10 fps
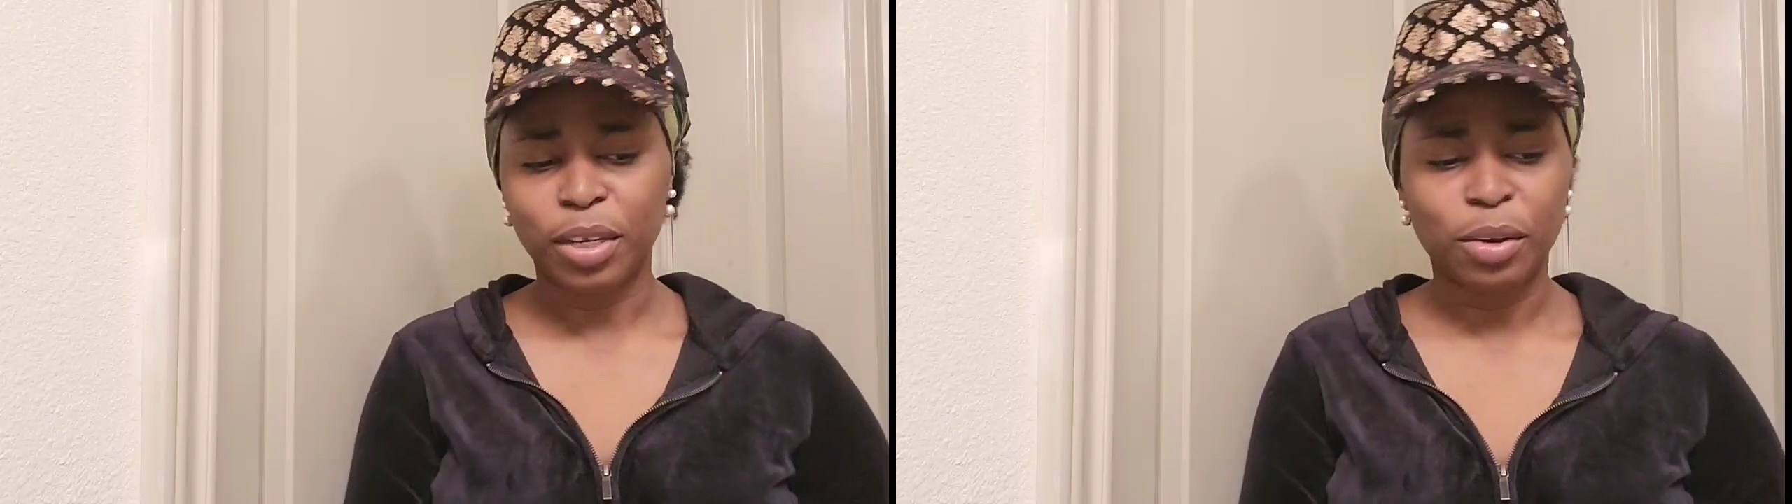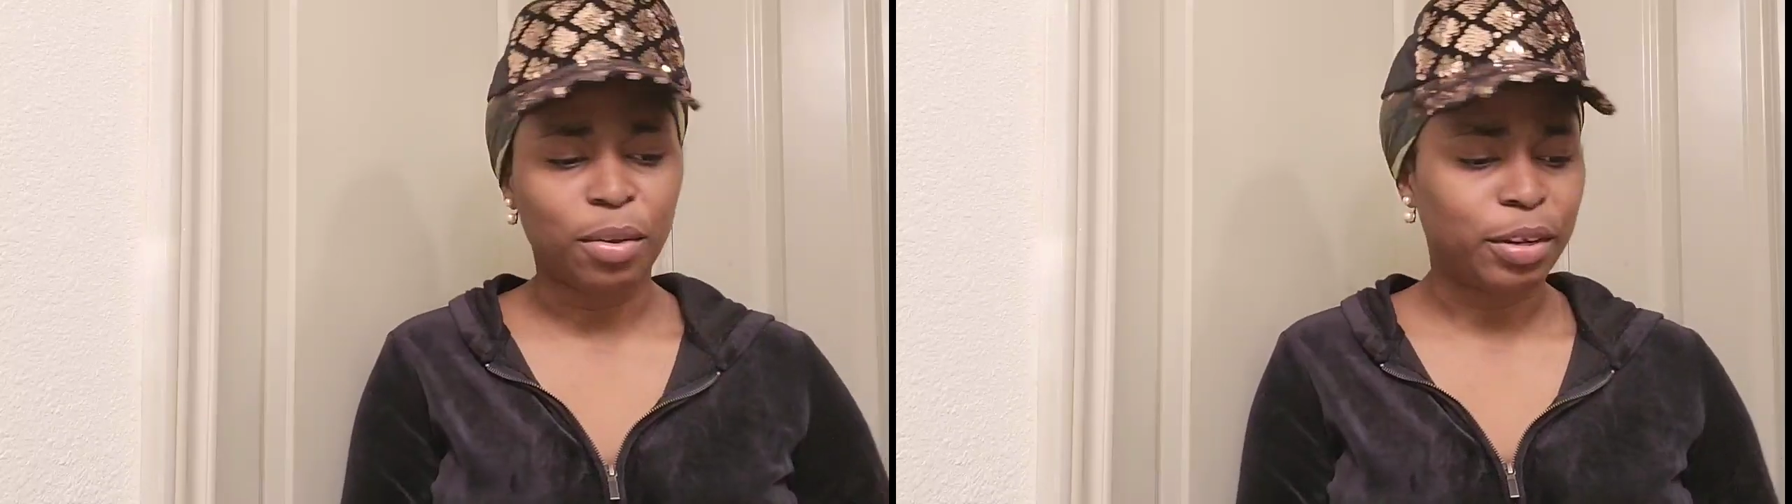
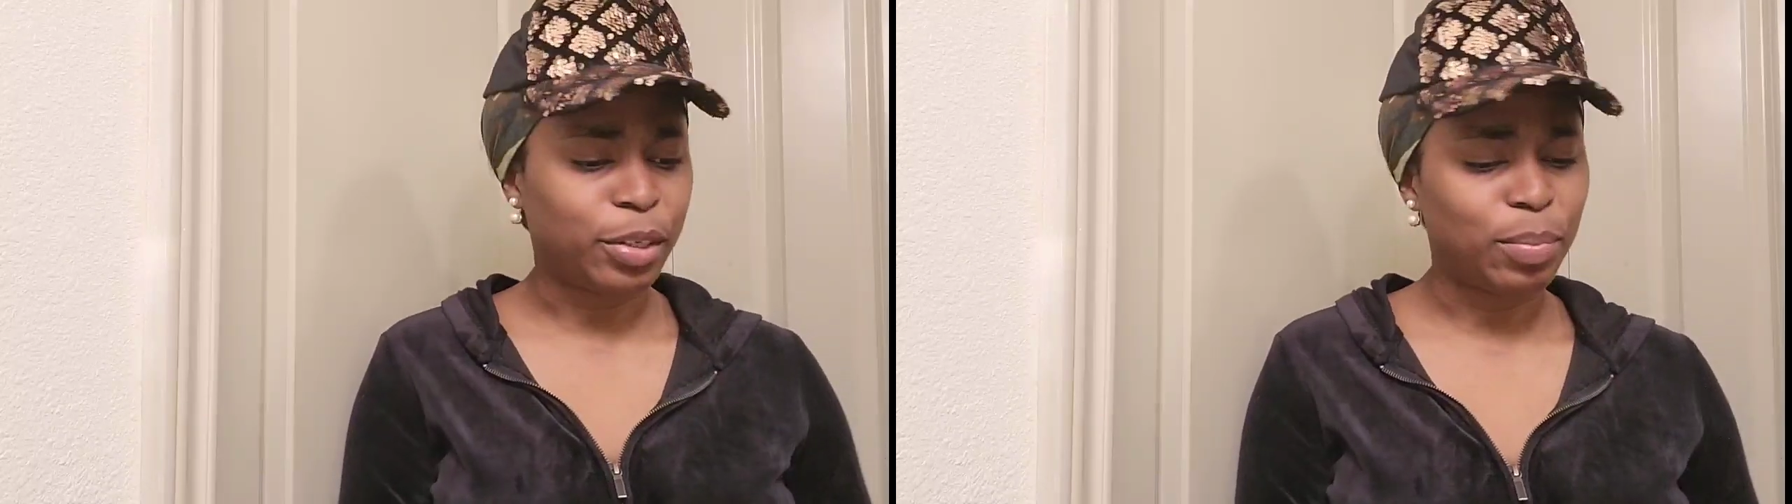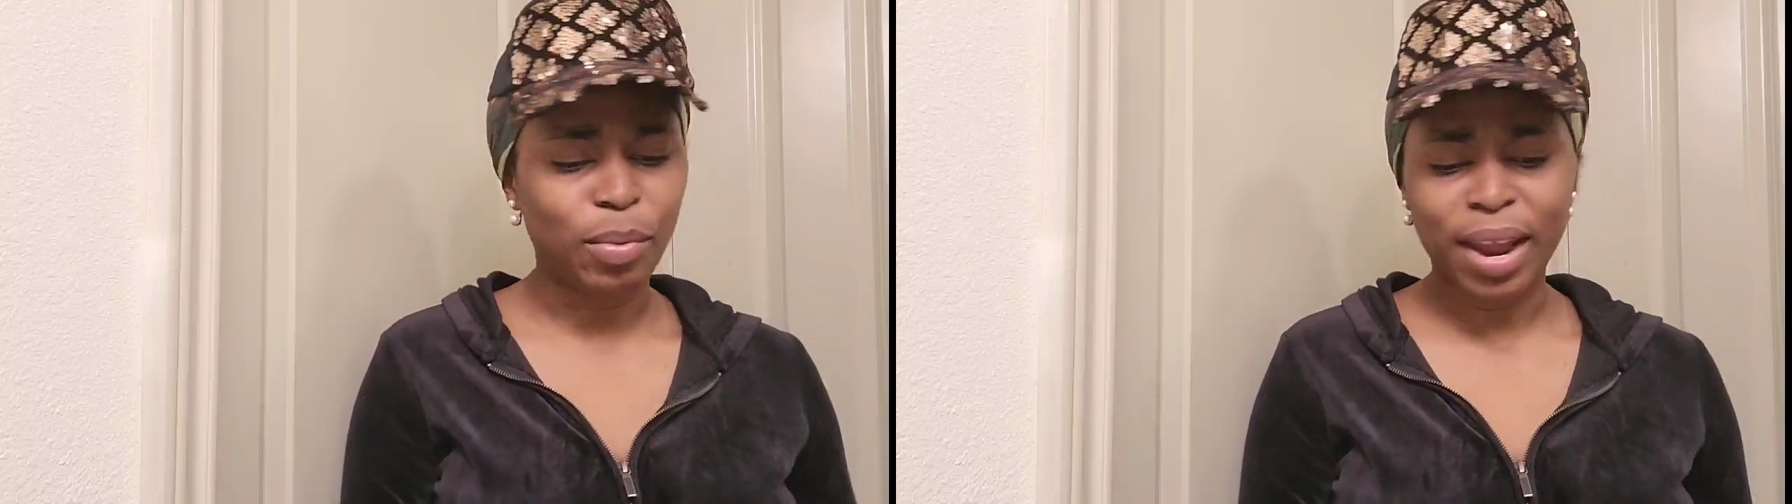You know,
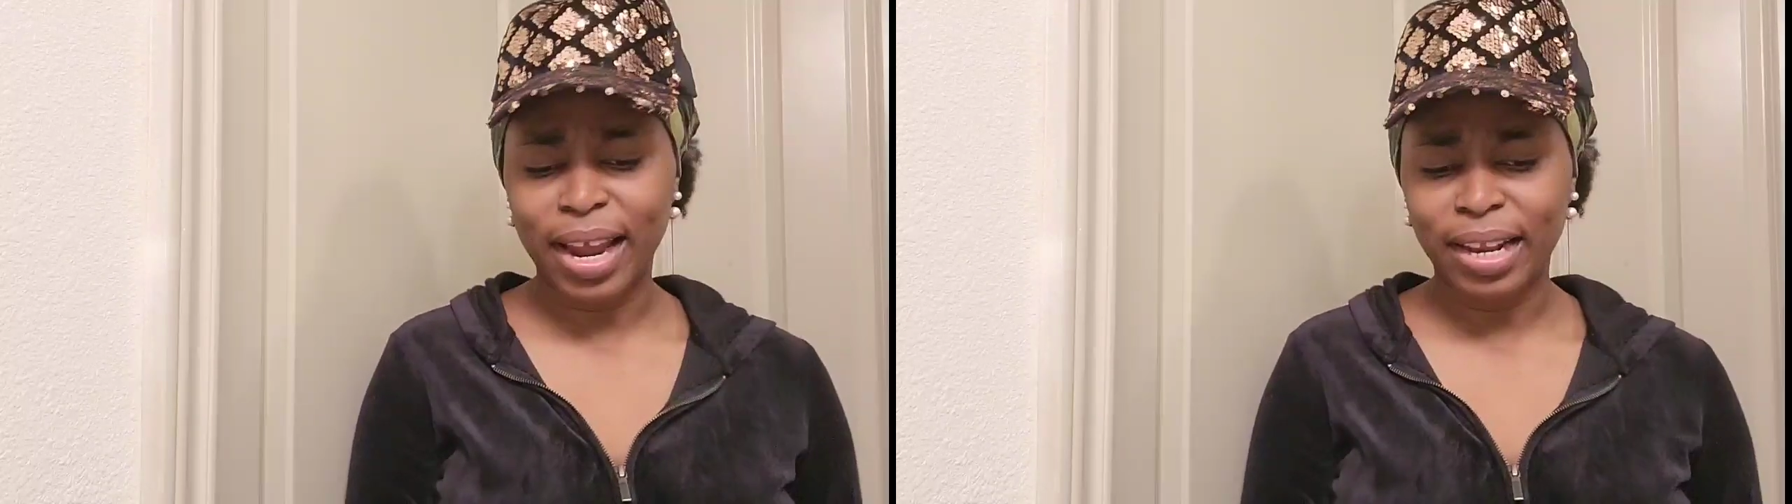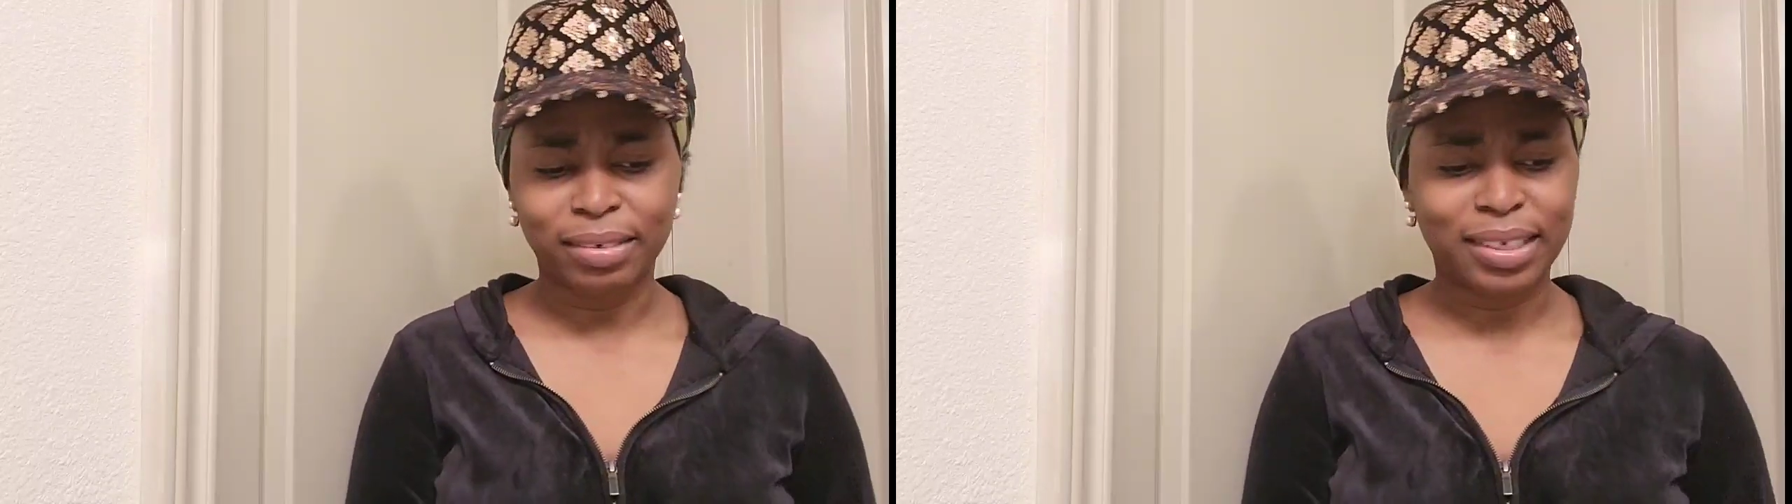there's
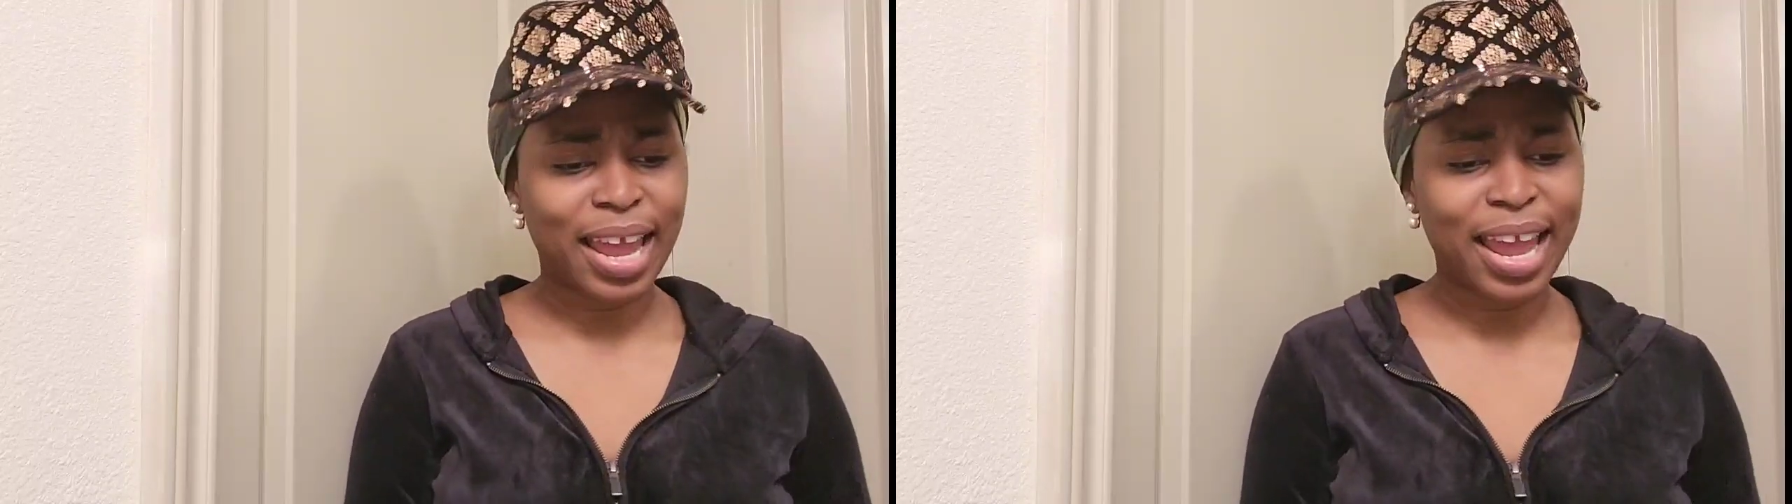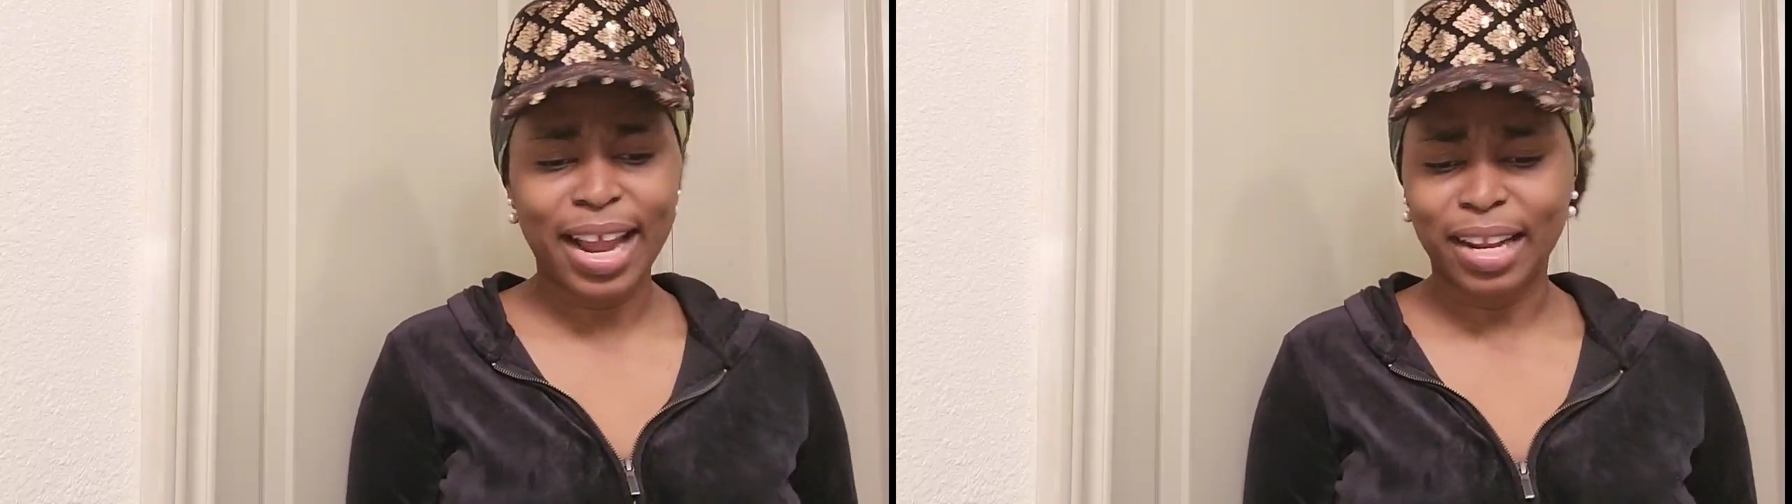bread, there's
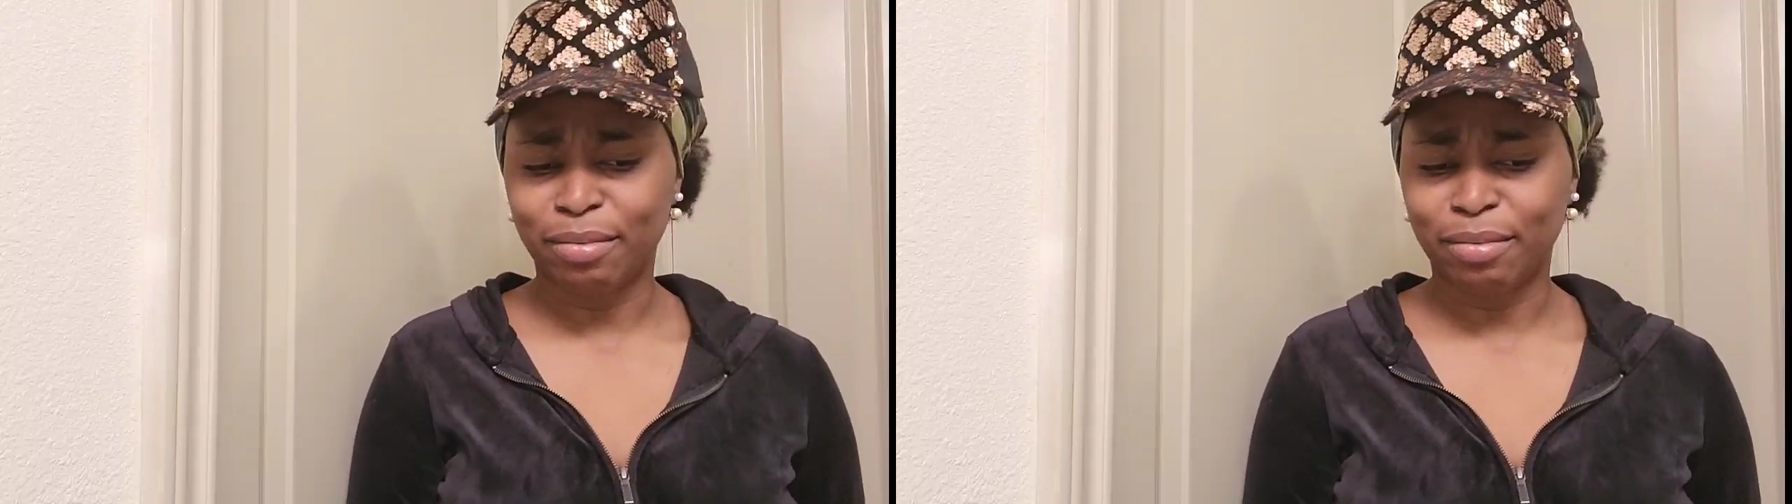egg,